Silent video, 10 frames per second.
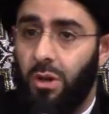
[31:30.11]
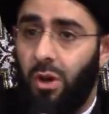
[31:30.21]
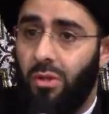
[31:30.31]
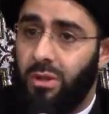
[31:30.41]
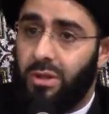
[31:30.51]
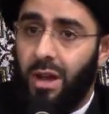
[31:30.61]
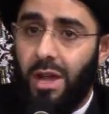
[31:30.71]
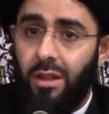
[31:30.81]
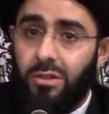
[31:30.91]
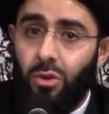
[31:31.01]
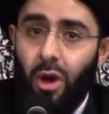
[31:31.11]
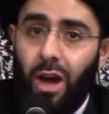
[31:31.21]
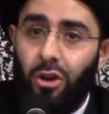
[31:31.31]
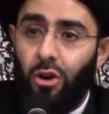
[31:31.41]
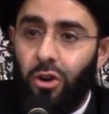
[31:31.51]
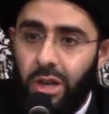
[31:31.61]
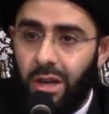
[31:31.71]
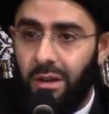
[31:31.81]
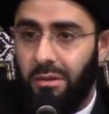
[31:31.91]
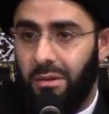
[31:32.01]
No, they'll tell you, I earned
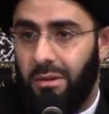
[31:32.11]
it.